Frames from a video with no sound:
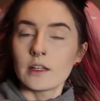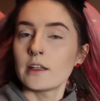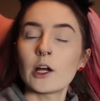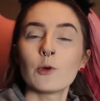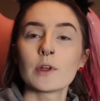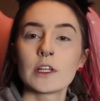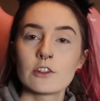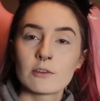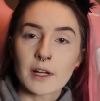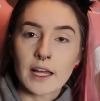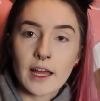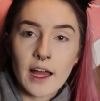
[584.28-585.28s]
Now I'm going to do
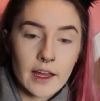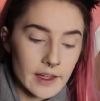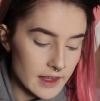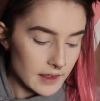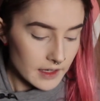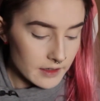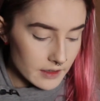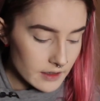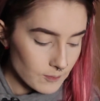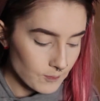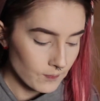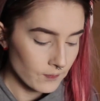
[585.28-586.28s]
my
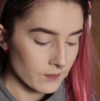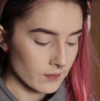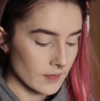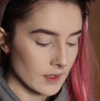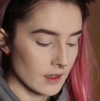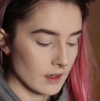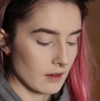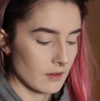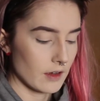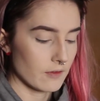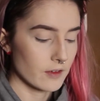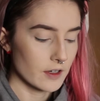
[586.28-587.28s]
eyeliner.
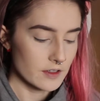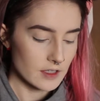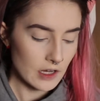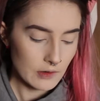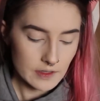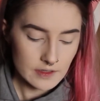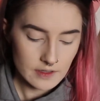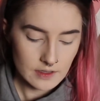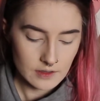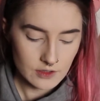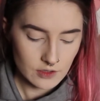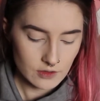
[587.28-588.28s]
First, I always
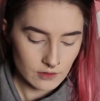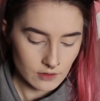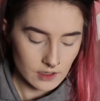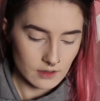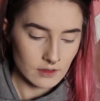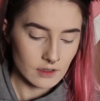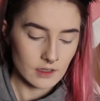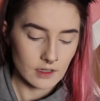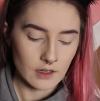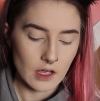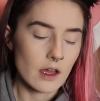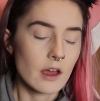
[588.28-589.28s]

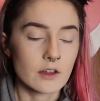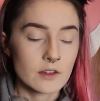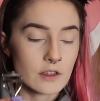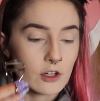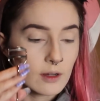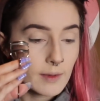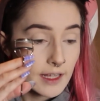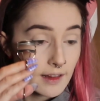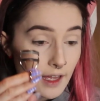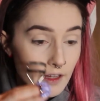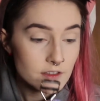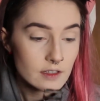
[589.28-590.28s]
just curl my
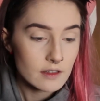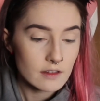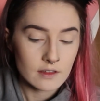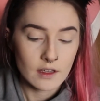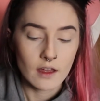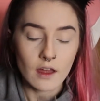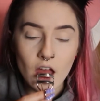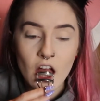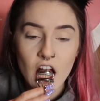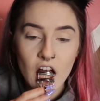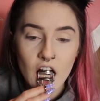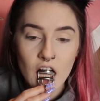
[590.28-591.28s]
lashes,
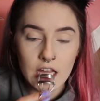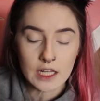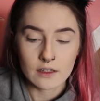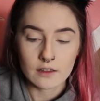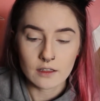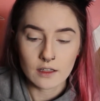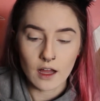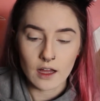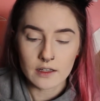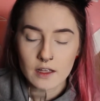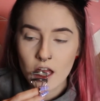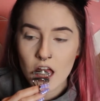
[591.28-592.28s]
get it a little
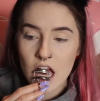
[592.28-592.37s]
hot.